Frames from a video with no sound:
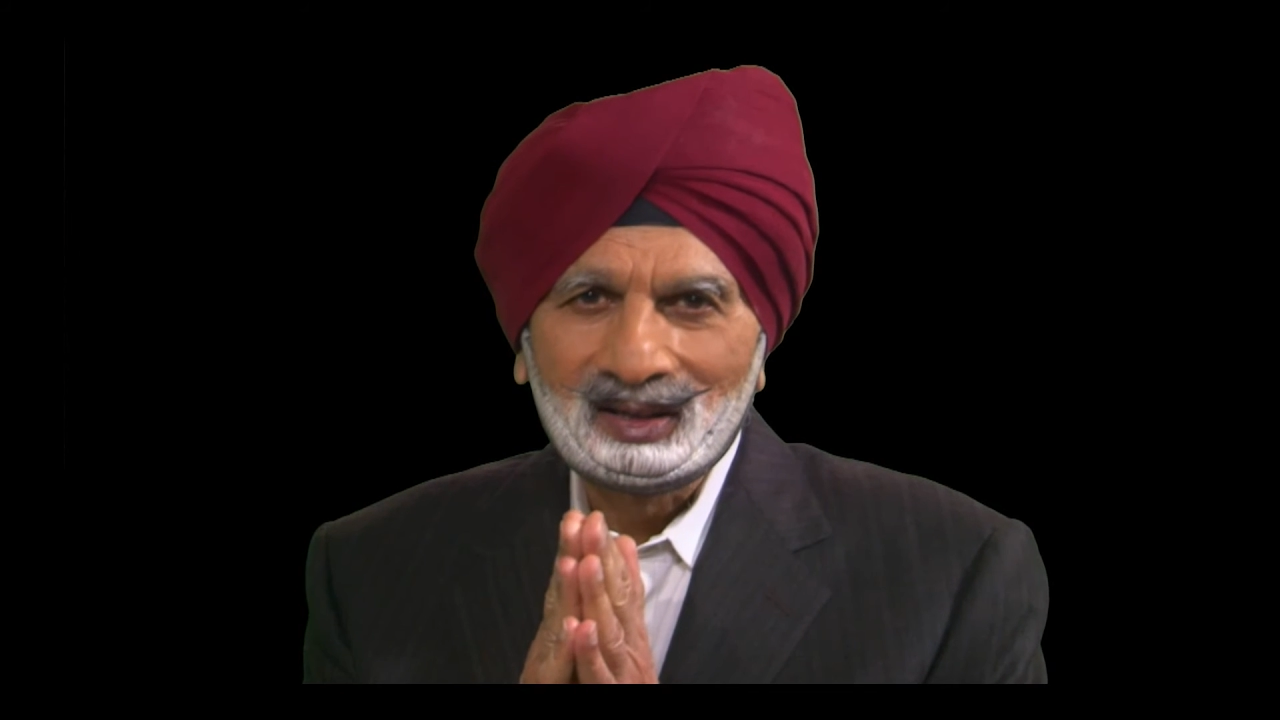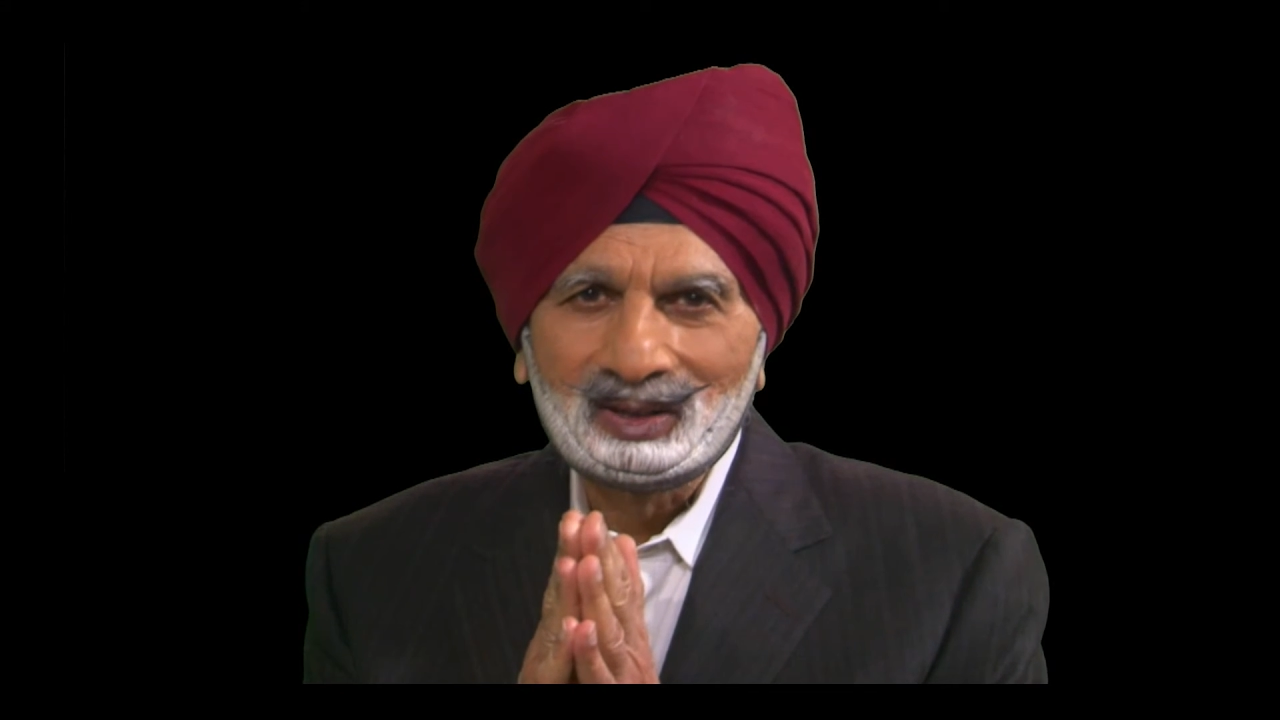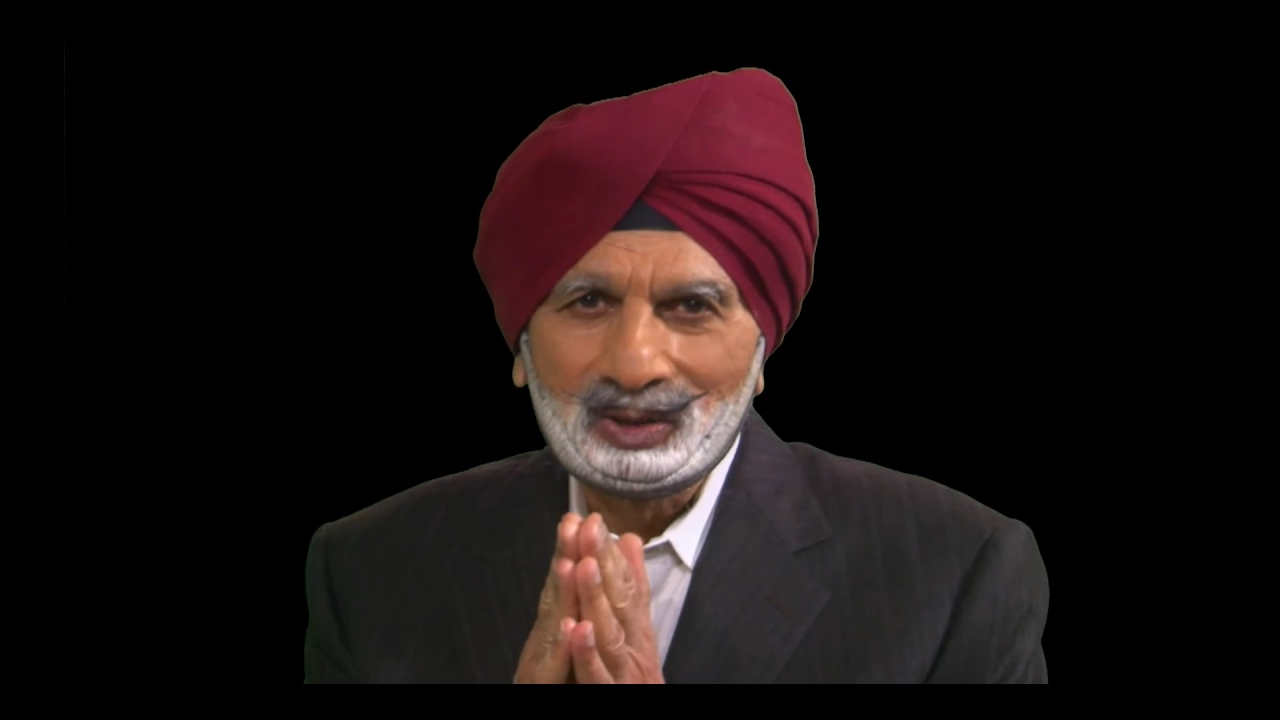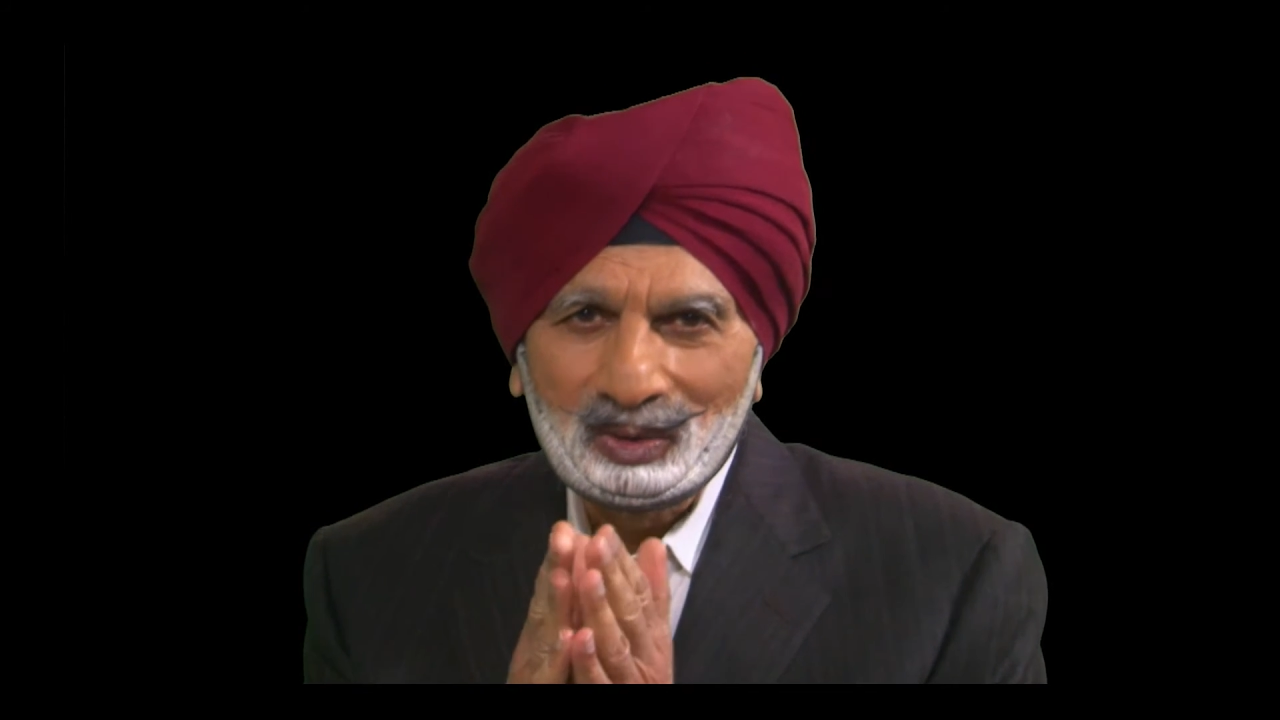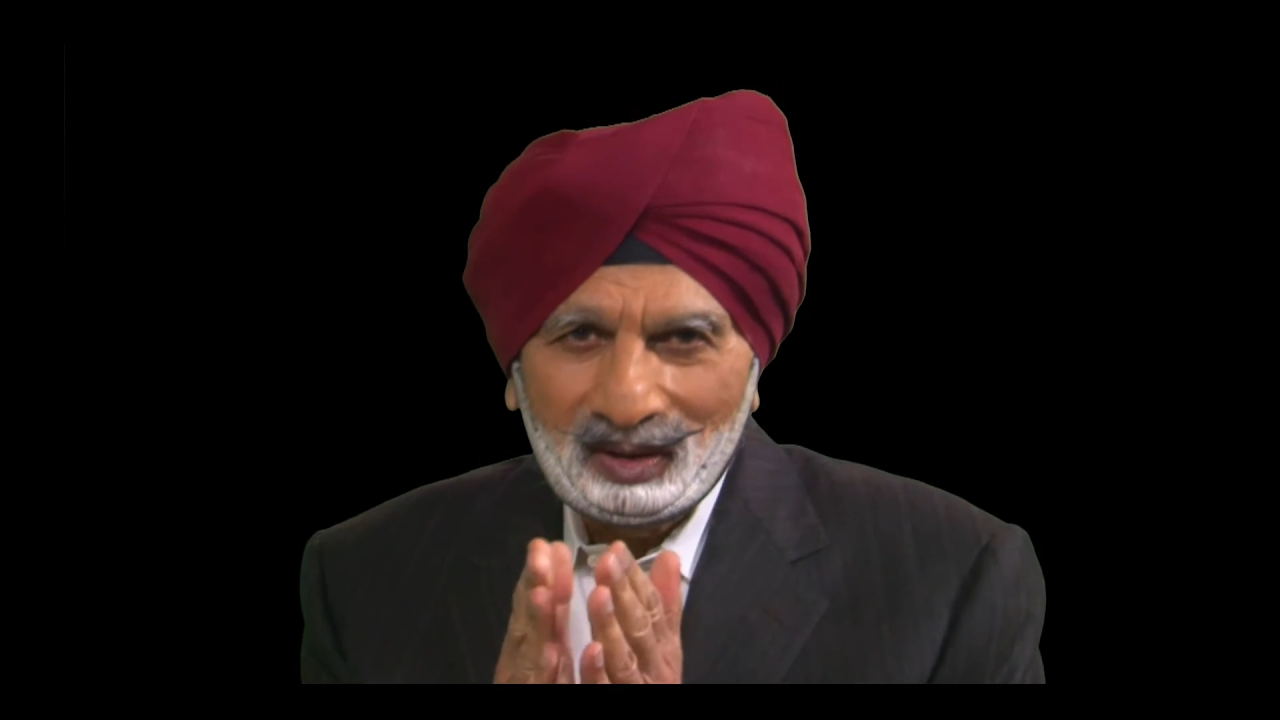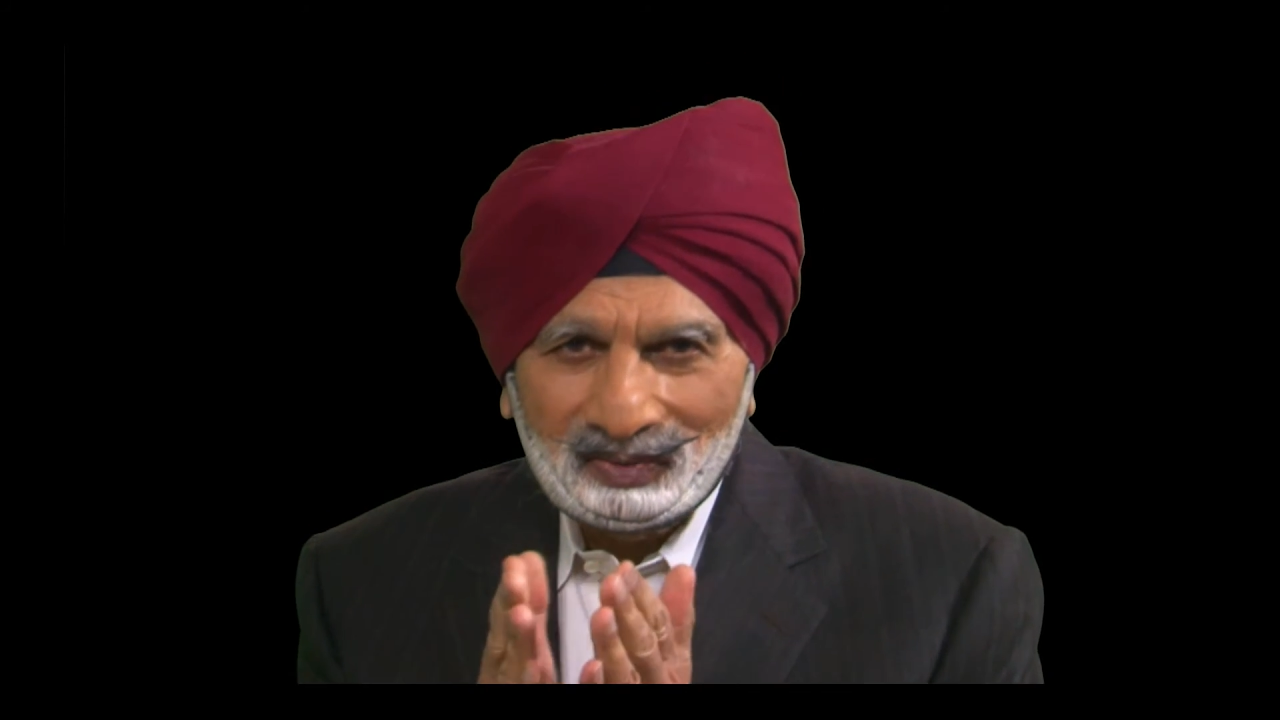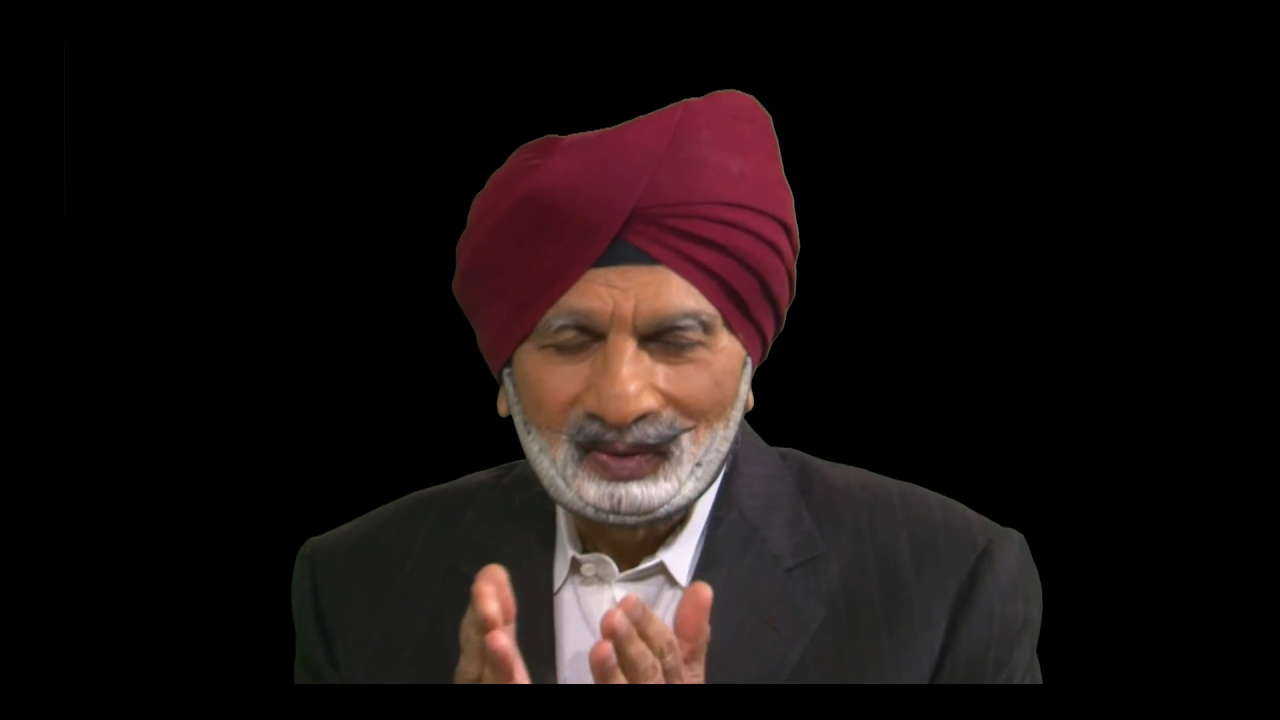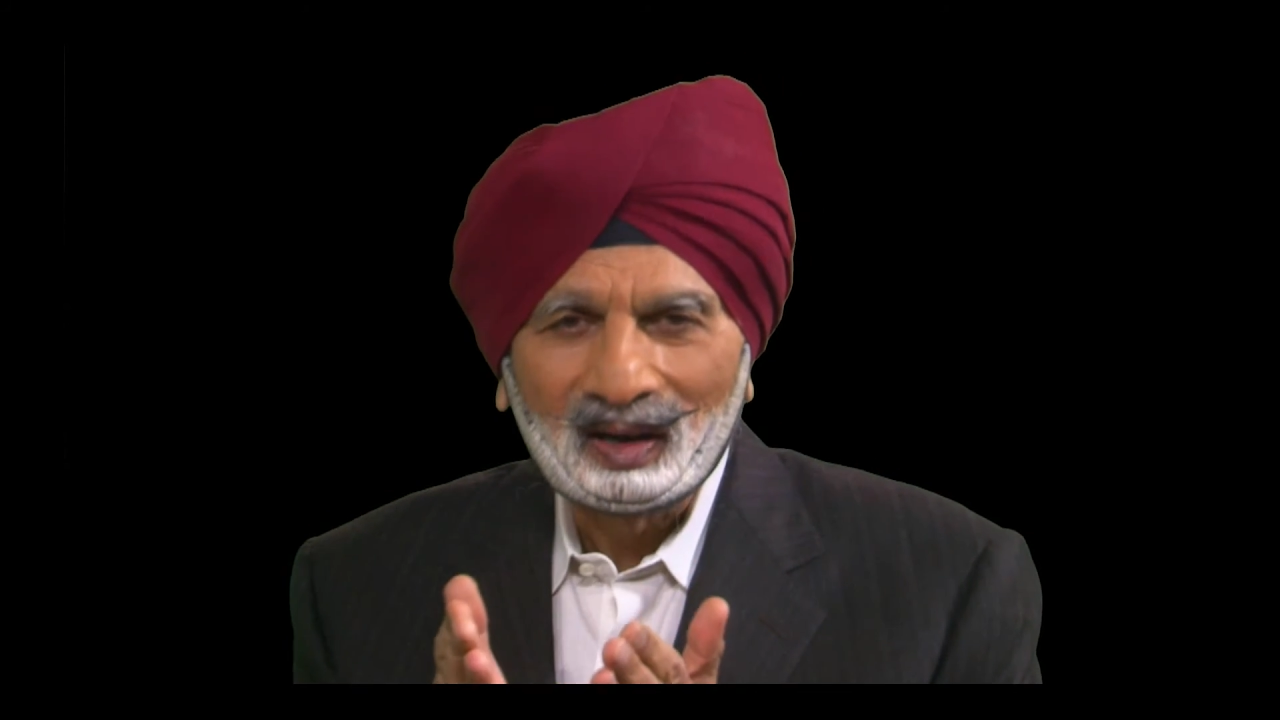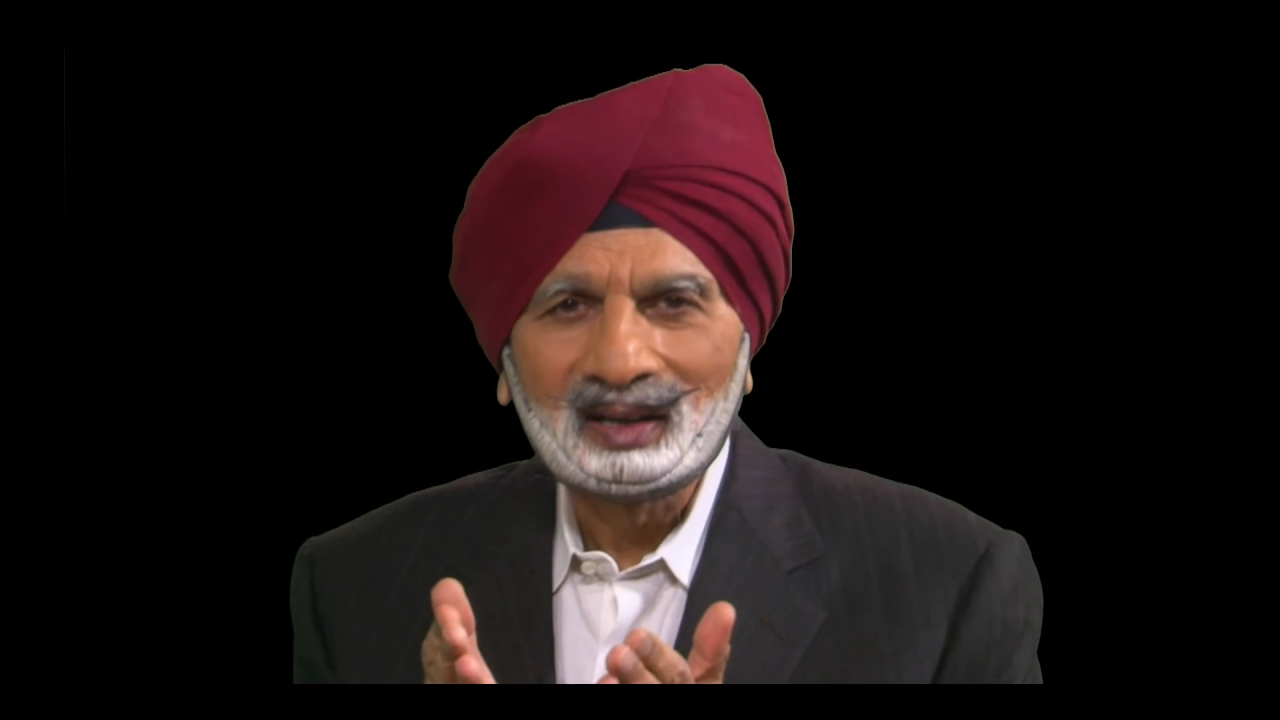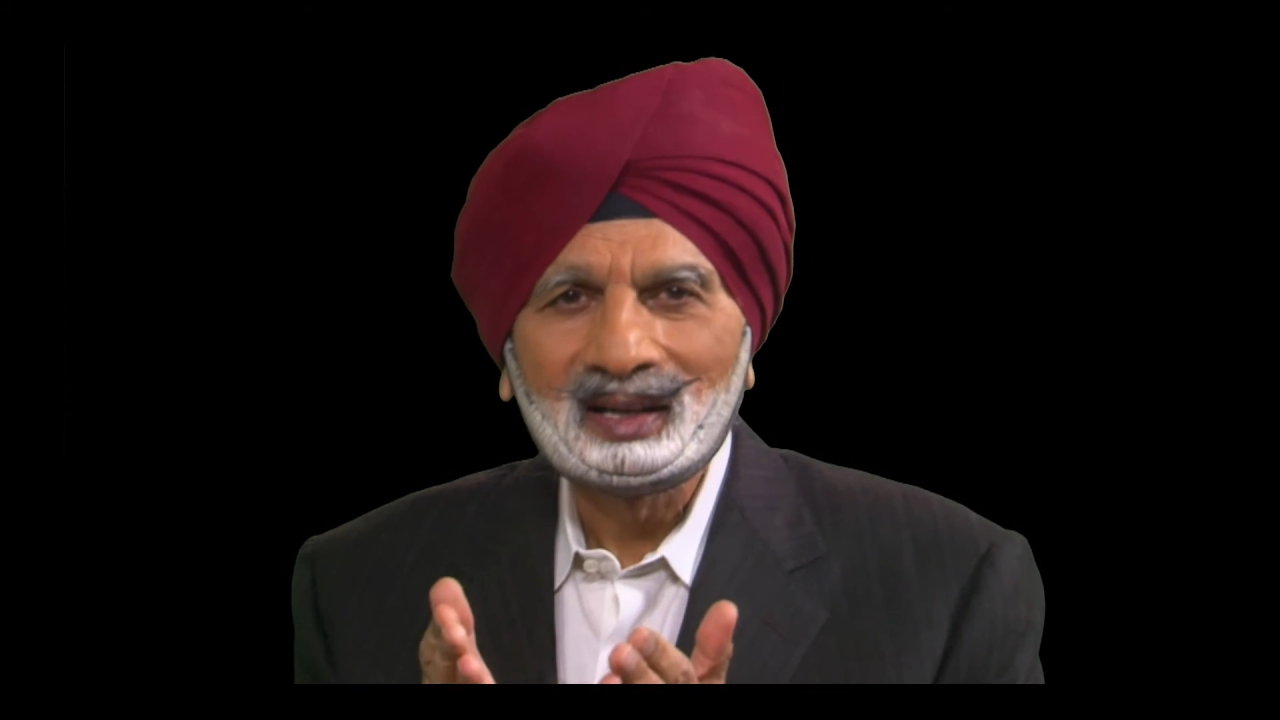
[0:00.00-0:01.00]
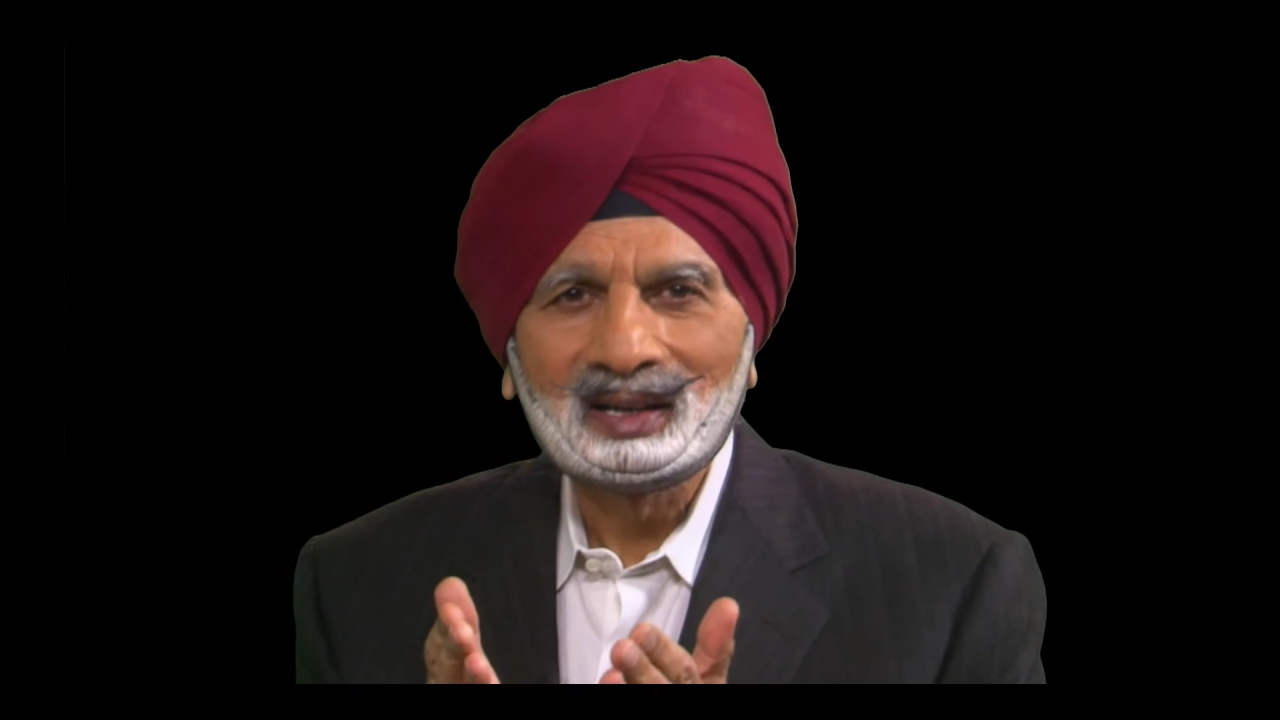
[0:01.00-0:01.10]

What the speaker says: unifying